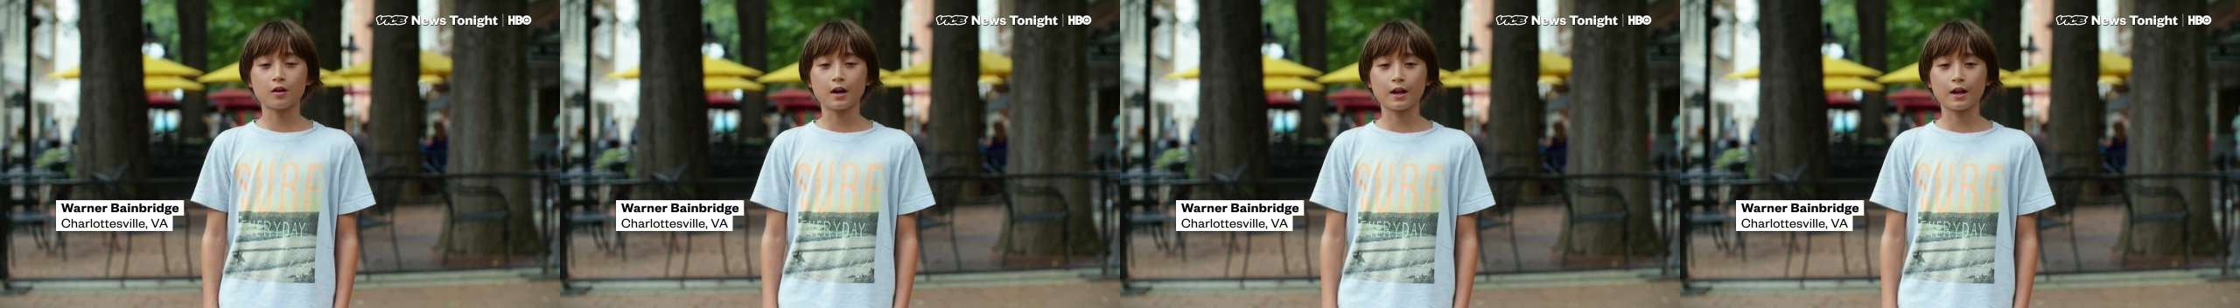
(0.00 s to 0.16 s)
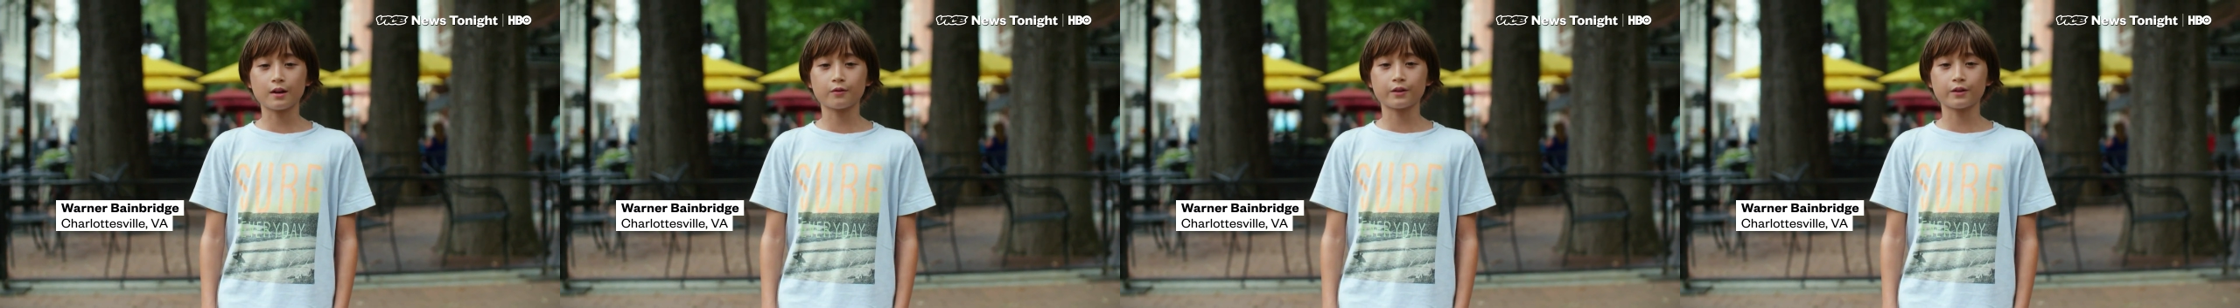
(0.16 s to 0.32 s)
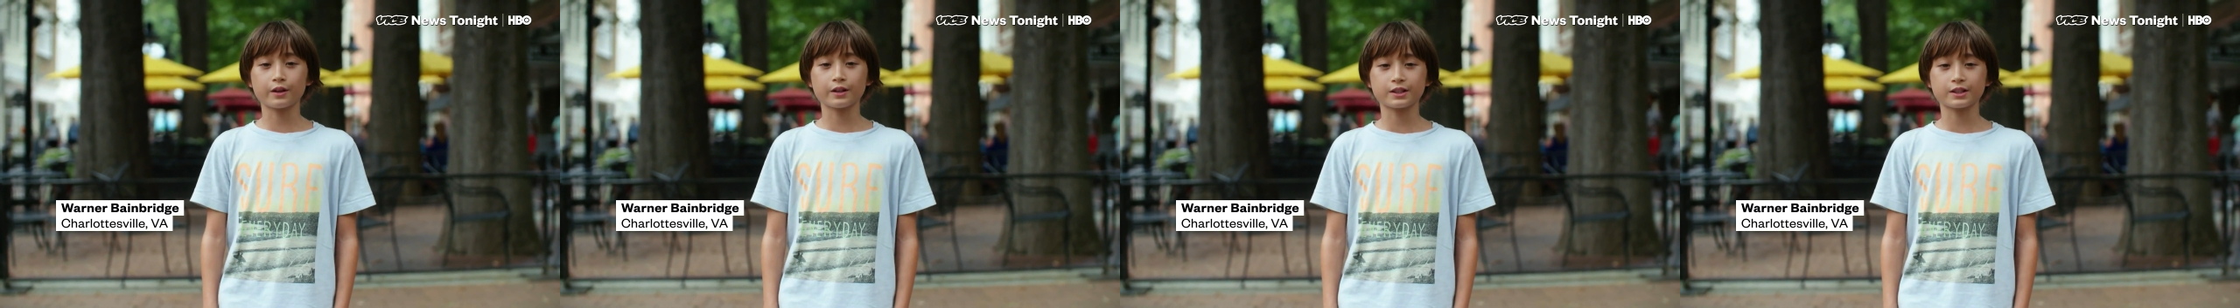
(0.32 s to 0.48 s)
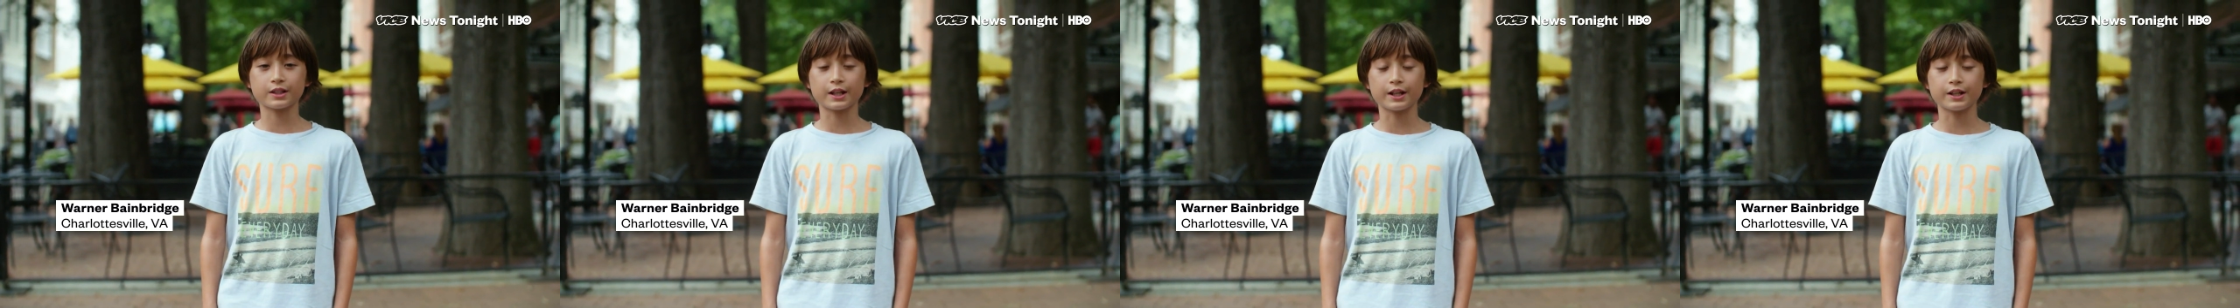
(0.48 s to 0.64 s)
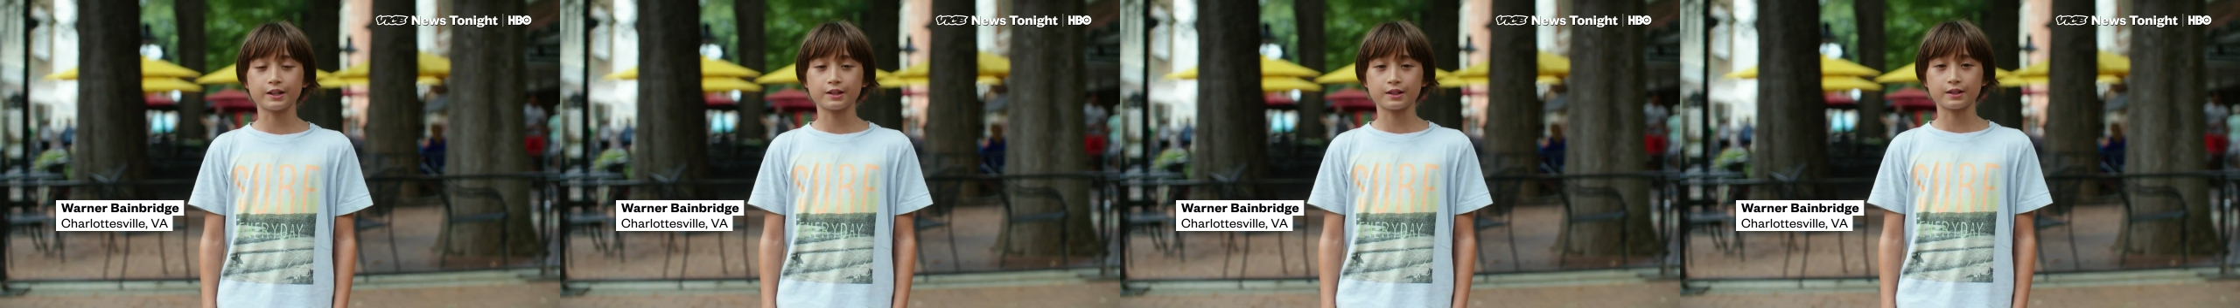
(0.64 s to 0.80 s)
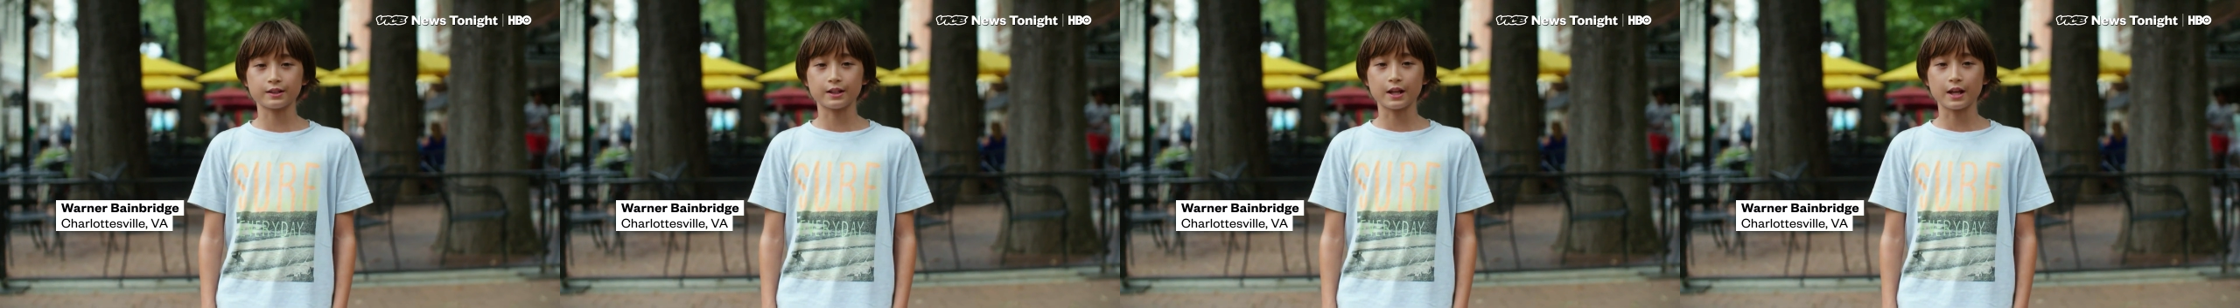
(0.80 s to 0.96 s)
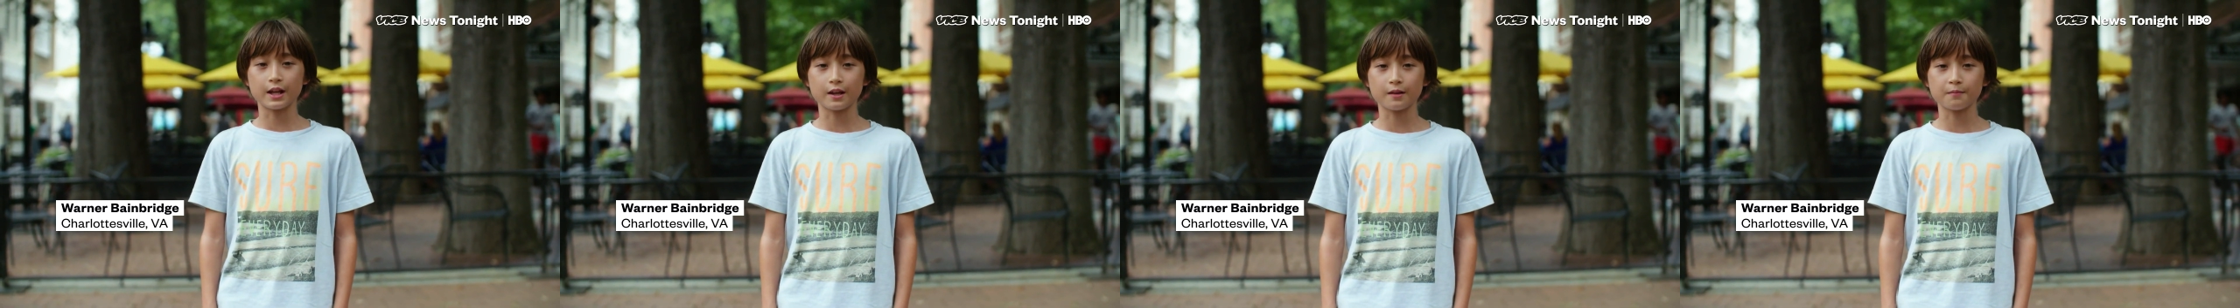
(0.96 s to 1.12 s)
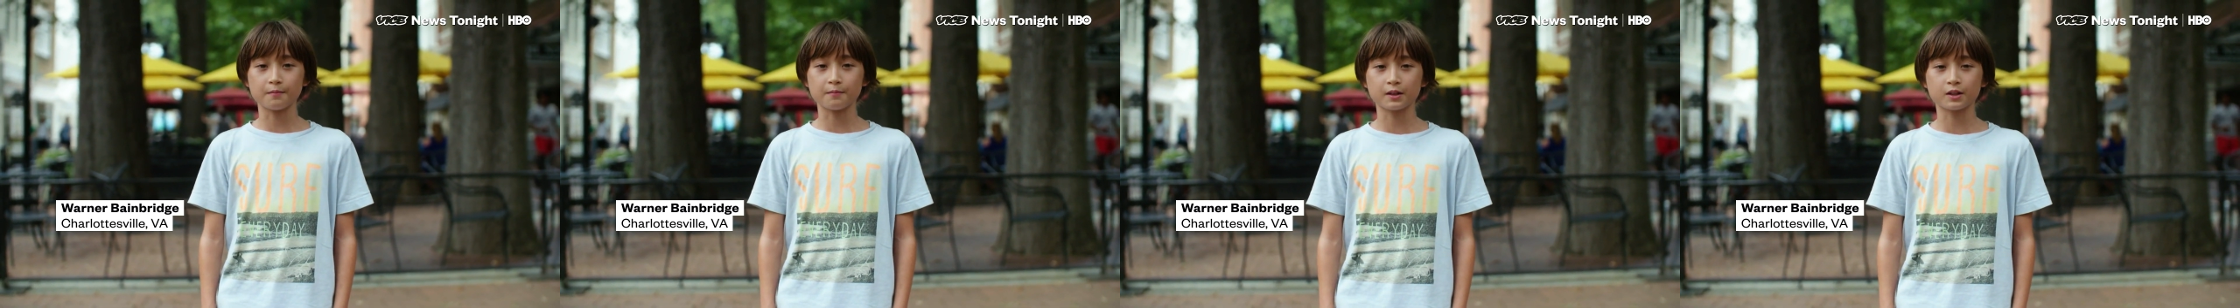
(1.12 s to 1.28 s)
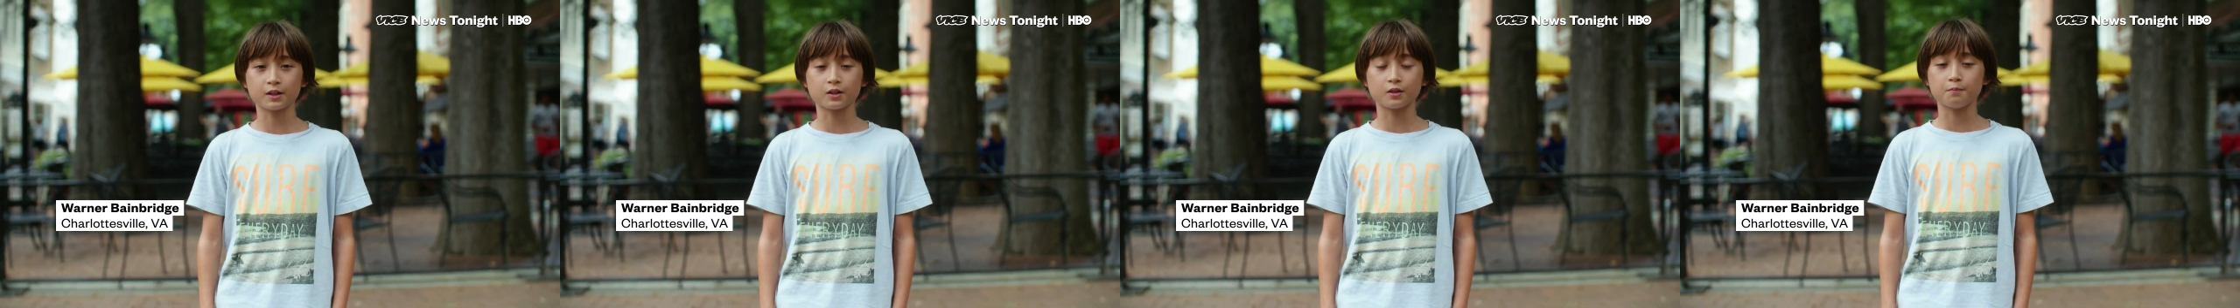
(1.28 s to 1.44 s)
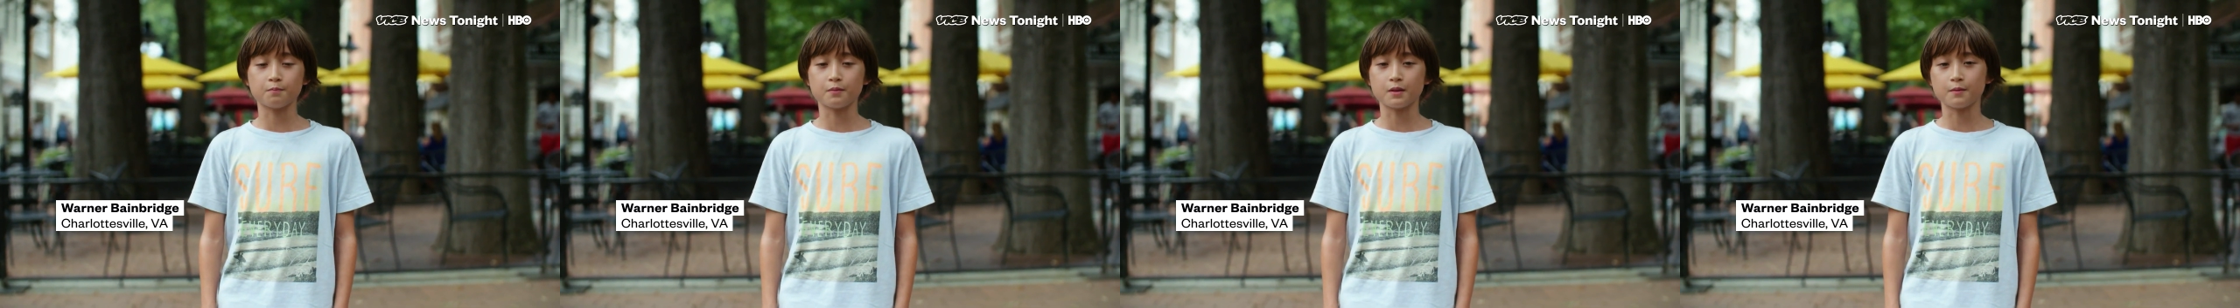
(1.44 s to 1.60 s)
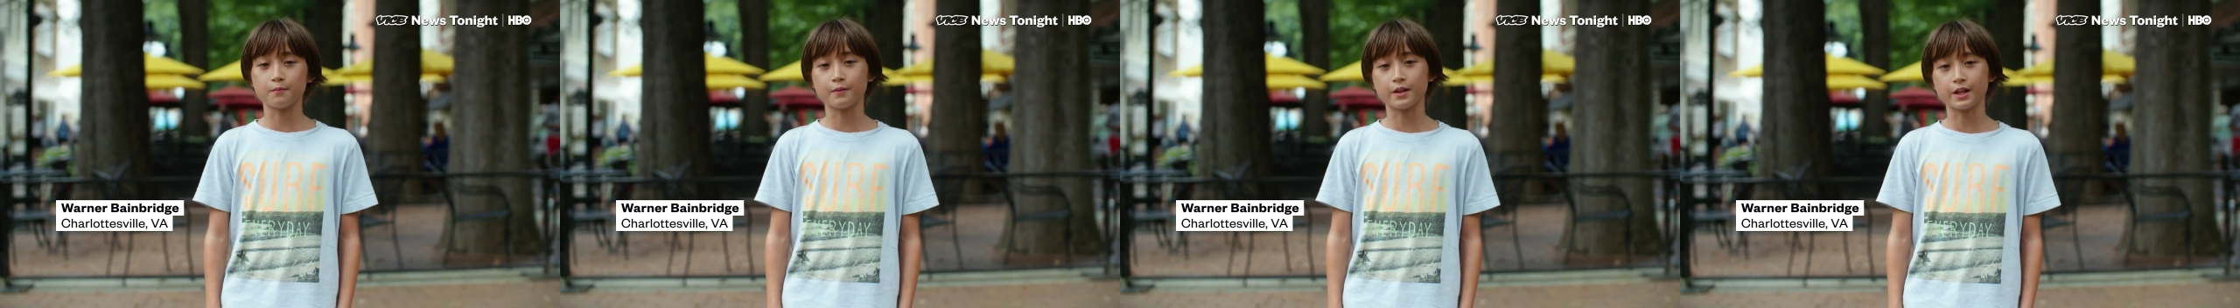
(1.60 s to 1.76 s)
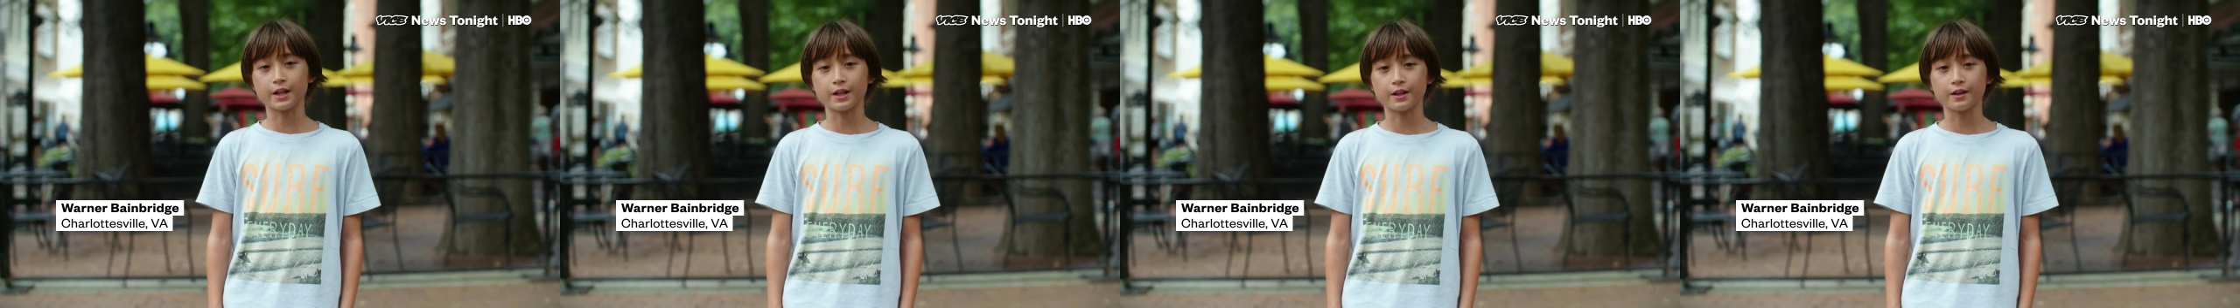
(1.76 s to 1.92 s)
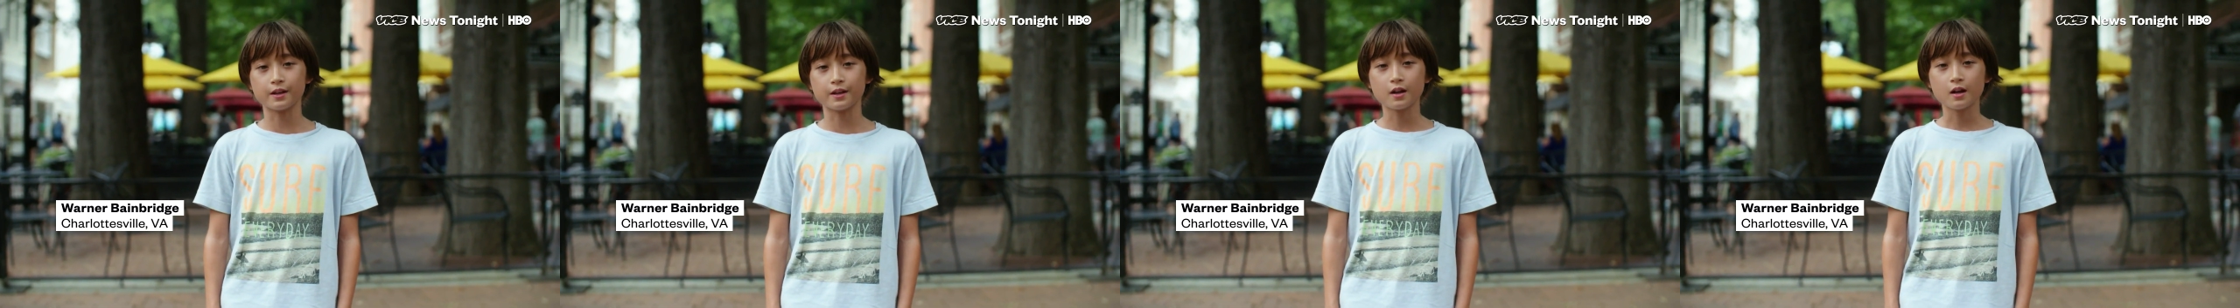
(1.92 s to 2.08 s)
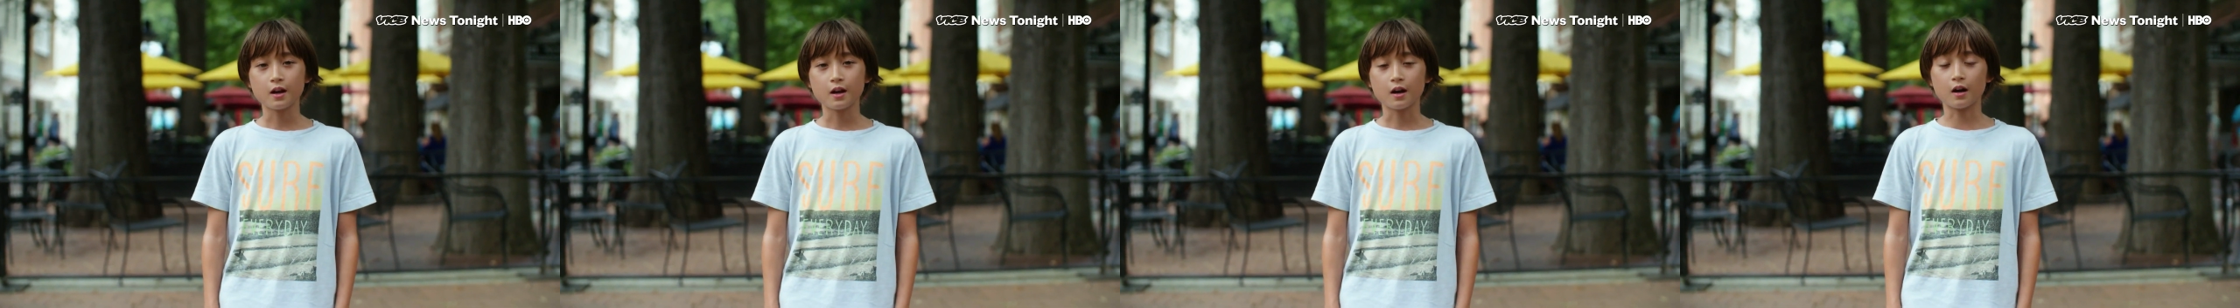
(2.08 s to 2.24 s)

I don't want to say his name, it could be mean.